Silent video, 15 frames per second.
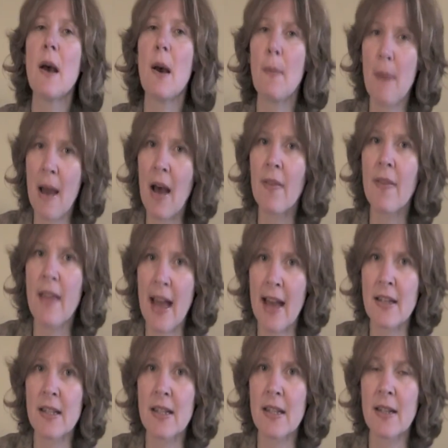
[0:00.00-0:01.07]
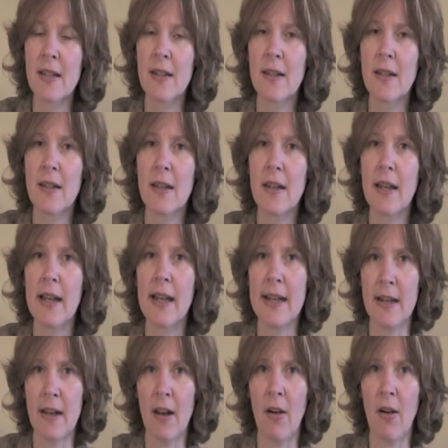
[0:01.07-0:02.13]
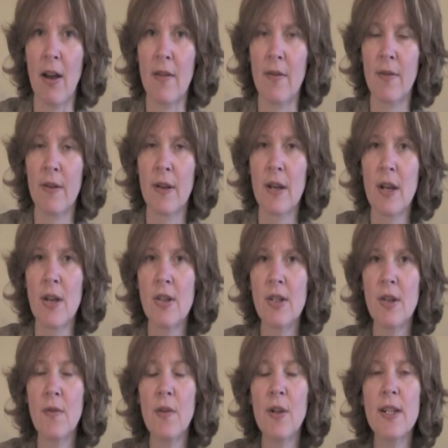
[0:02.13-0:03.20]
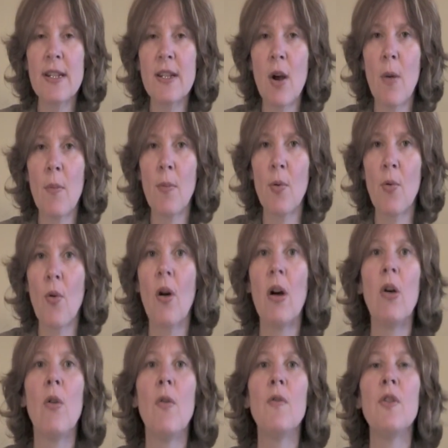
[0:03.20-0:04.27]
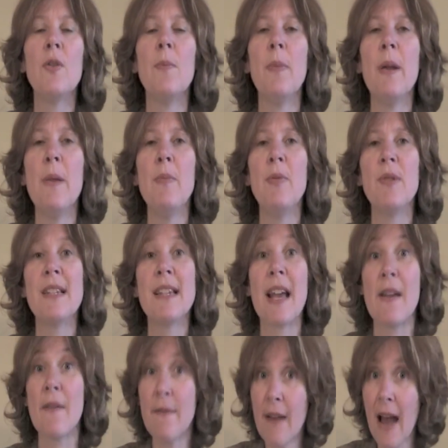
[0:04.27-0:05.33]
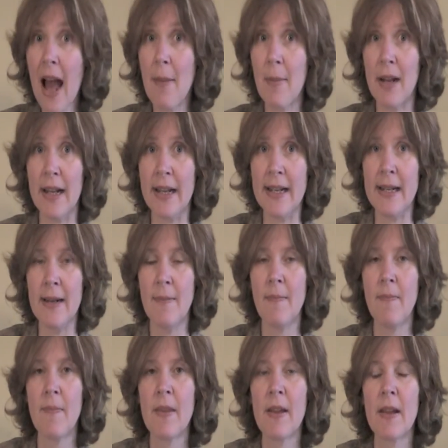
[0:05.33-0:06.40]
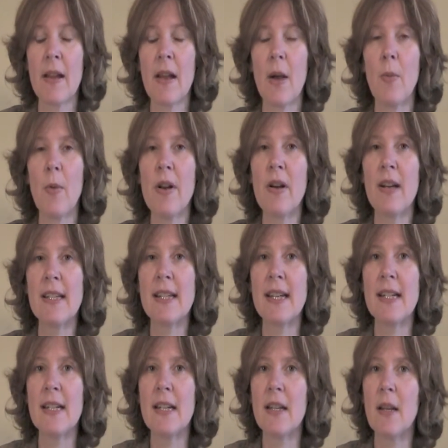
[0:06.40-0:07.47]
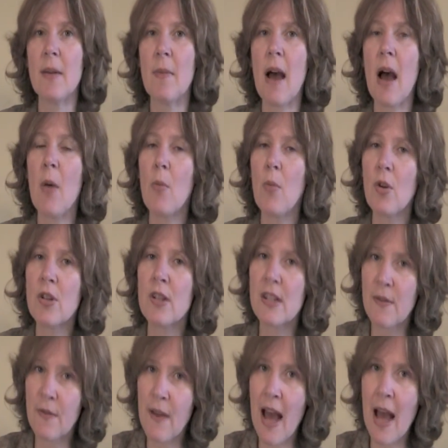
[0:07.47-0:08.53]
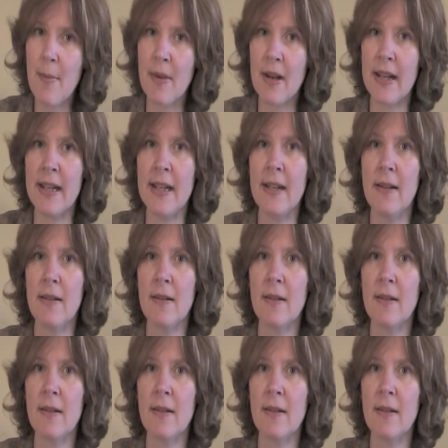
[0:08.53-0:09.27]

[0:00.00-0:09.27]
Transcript: about that in life? So for example, quite often people say family. And when I say to them, and what does family